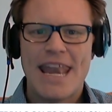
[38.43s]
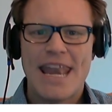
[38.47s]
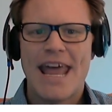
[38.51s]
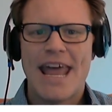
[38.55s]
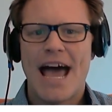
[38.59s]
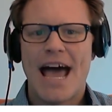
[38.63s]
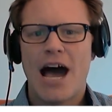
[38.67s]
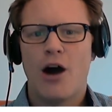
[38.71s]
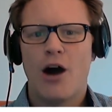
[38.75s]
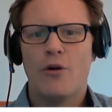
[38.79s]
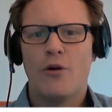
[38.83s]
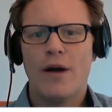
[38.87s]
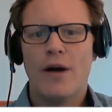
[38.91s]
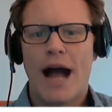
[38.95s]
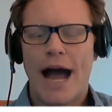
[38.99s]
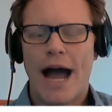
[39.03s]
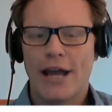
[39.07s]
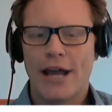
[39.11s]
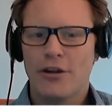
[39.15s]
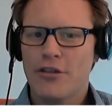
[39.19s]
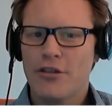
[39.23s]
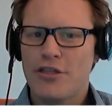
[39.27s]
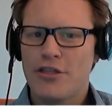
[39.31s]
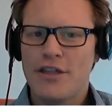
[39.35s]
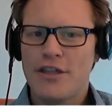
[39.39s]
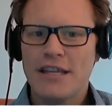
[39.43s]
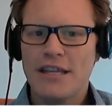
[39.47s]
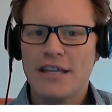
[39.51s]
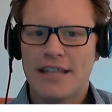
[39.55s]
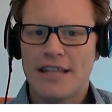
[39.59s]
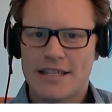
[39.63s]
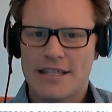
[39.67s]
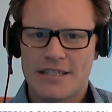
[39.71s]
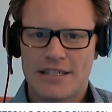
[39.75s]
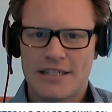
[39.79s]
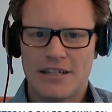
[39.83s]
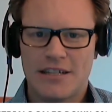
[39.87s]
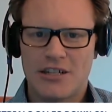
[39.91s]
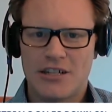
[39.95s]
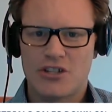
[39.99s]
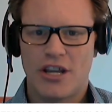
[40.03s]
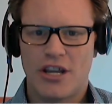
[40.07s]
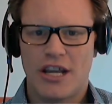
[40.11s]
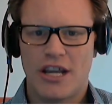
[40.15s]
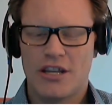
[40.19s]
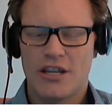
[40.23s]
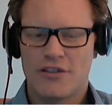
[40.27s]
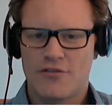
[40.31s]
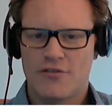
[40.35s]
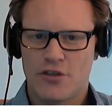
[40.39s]
Now, I don't think that's going to
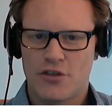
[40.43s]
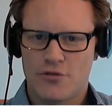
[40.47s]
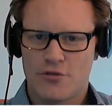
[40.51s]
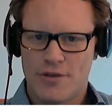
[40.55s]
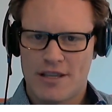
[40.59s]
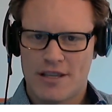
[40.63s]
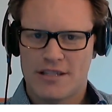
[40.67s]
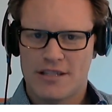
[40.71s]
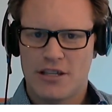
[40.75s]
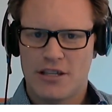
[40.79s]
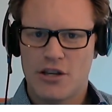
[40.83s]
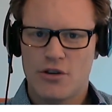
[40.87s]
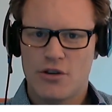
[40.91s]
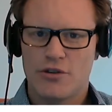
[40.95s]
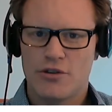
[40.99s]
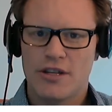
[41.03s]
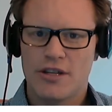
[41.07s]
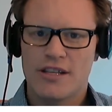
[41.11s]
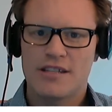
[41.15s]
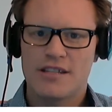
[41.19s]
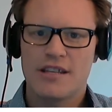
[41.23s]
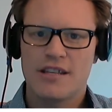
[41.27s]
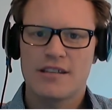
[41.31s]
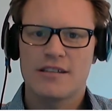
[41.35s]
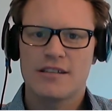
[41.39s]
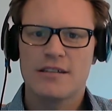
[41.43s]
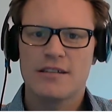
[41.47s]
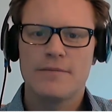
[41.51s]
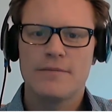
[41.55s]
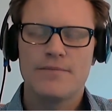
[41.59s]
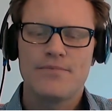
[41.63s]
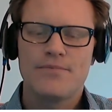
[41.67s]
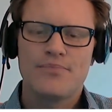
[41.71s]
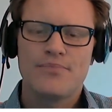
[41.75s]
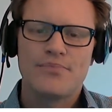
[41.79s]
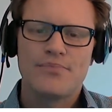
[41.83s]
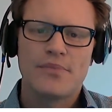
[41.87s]
change for the rest of the earnings season.